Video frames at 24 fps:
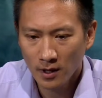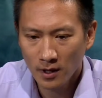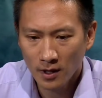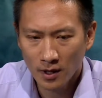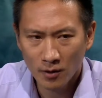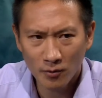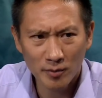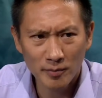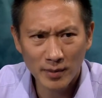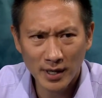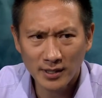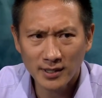I
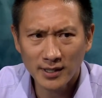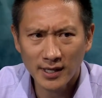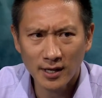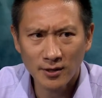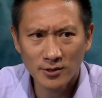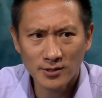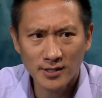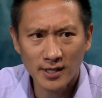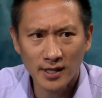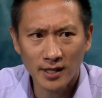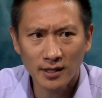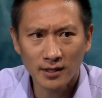went back to Cal
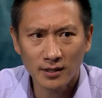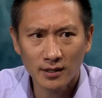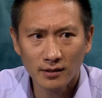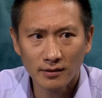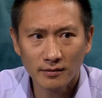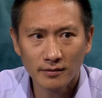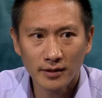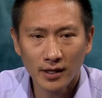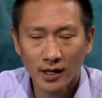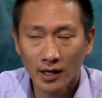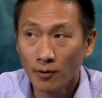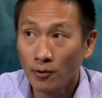State.
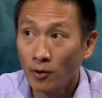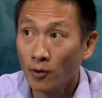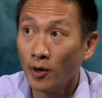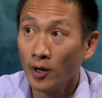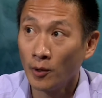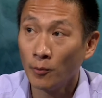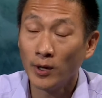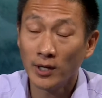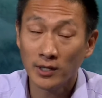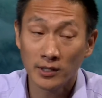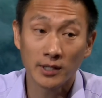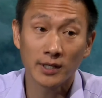I, oh, I
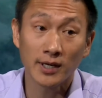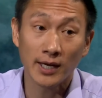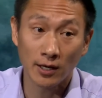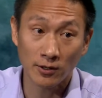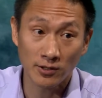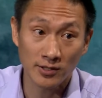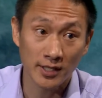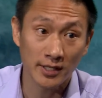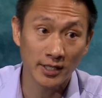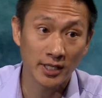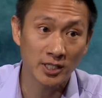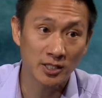went to Cal
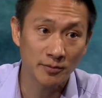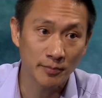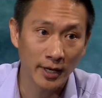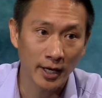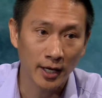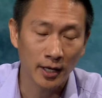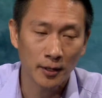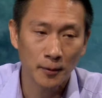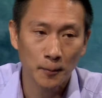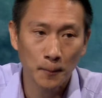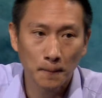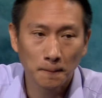State East
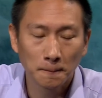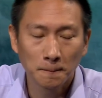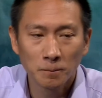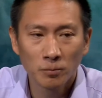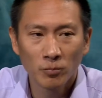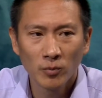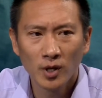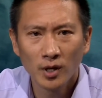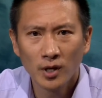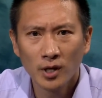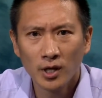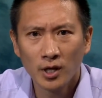Bay.
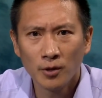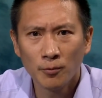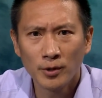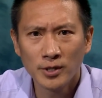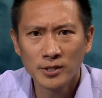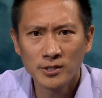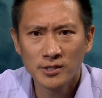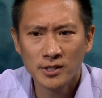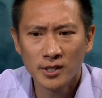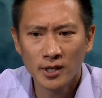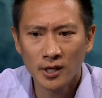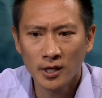It
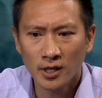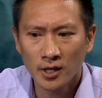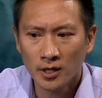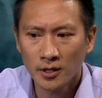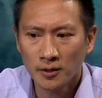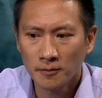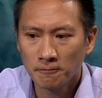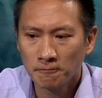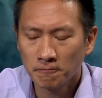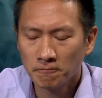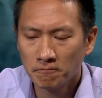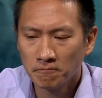was the
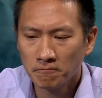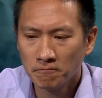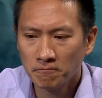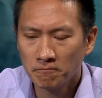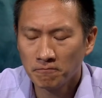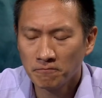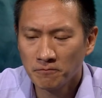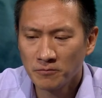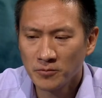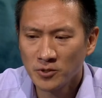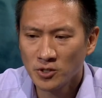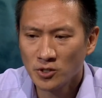
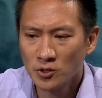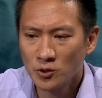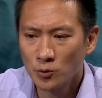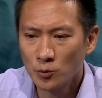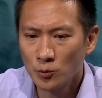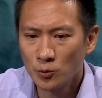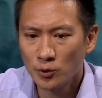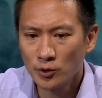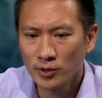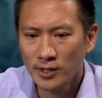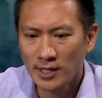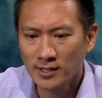
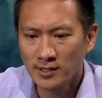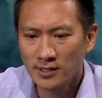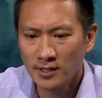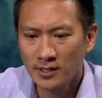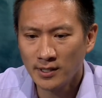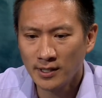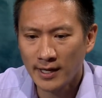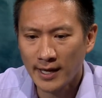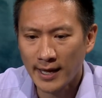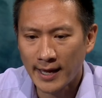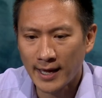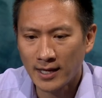school that
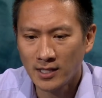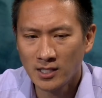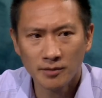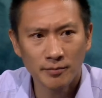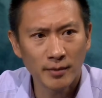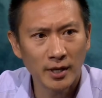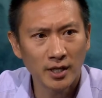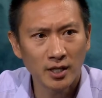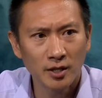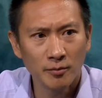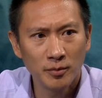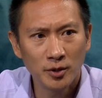didn't add to
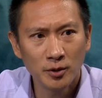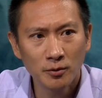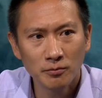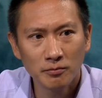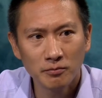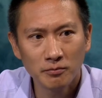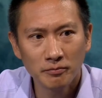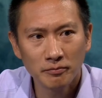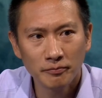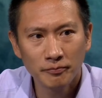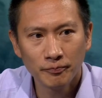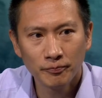my commute,
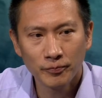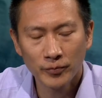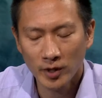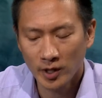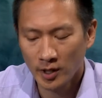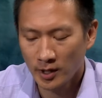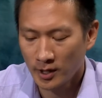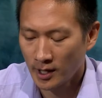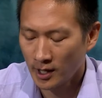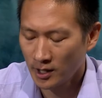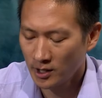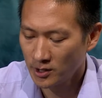
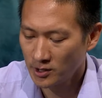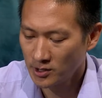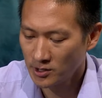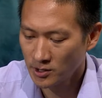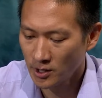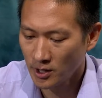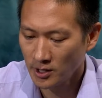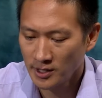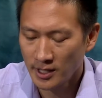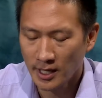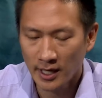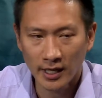and I could
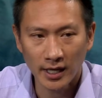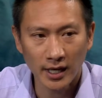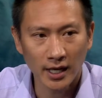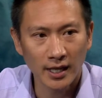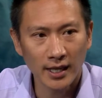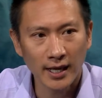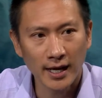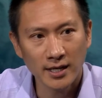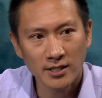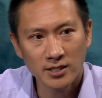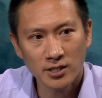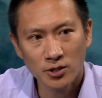start taking
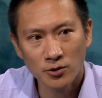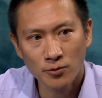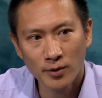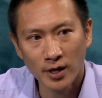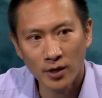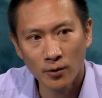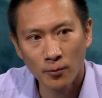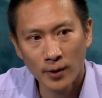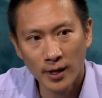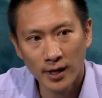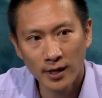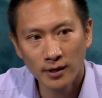classes right
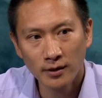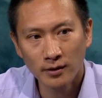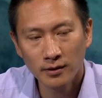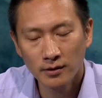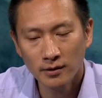away.